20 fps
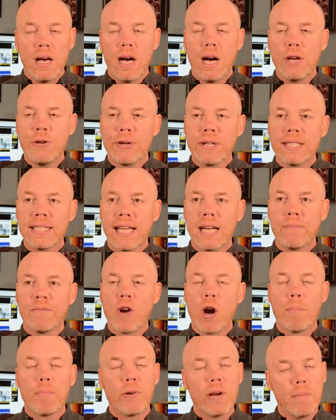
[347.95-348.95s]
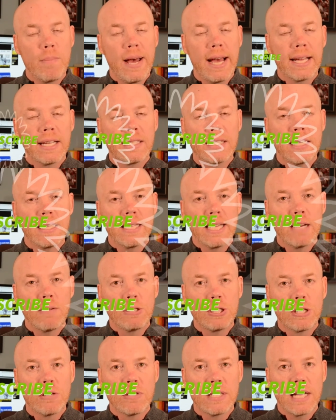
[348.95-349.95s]
Uh, you can sign up for our print magazine there,
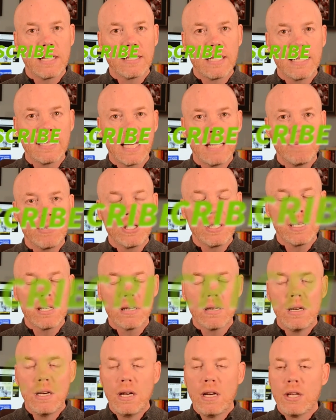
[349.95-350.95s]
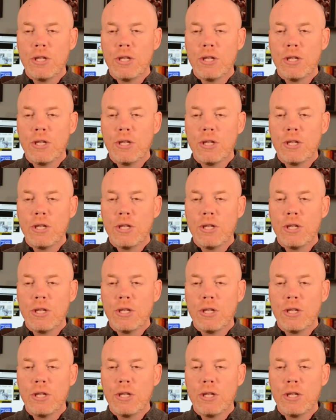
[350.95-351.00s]
which goes out 10 times a year.